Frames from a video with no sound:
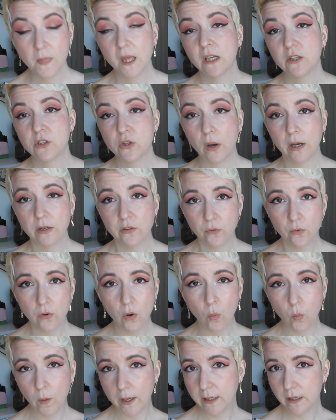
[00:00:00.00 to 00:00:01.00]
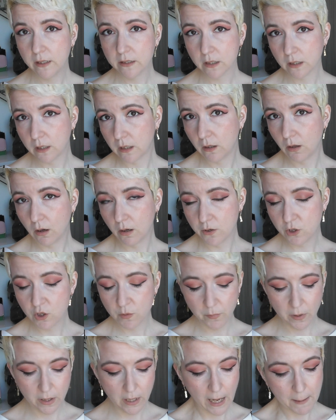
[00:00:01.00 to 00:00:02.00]
So I don't know when it's going to launch,
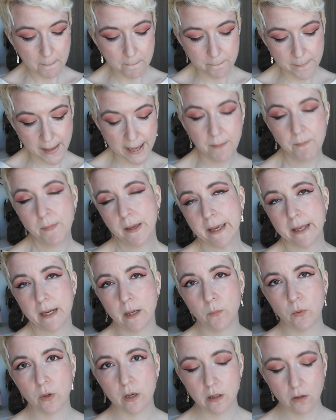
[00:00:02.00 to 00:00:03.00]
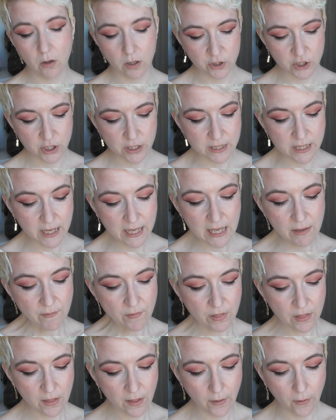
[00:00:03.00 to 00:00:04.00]
but I may pick it up when it launches,
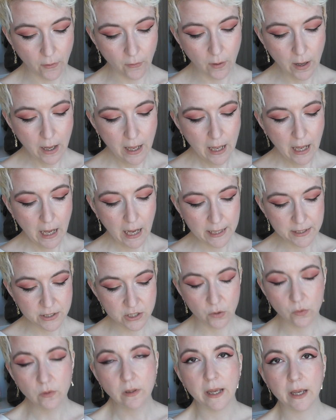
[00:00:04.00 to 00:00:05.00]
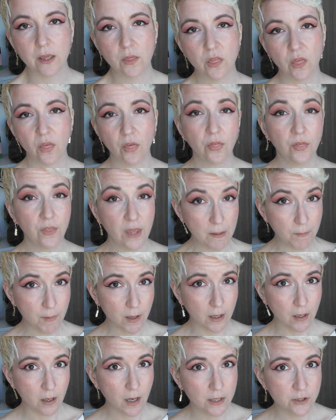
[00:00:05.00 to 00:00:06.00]
even though I don't like the
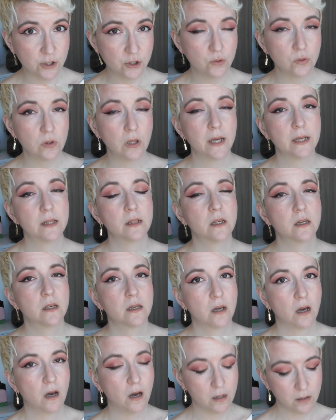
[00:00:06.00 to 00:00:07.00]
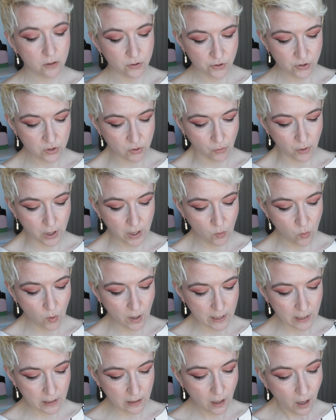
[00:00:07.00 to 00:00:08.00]
theming. I do like the color story
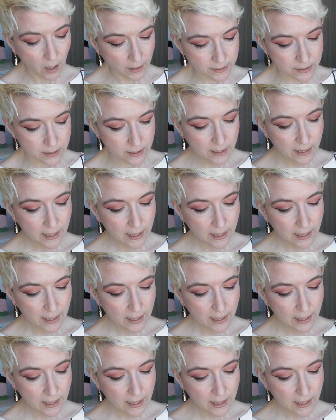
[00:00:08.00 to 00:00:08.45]
quite a lot.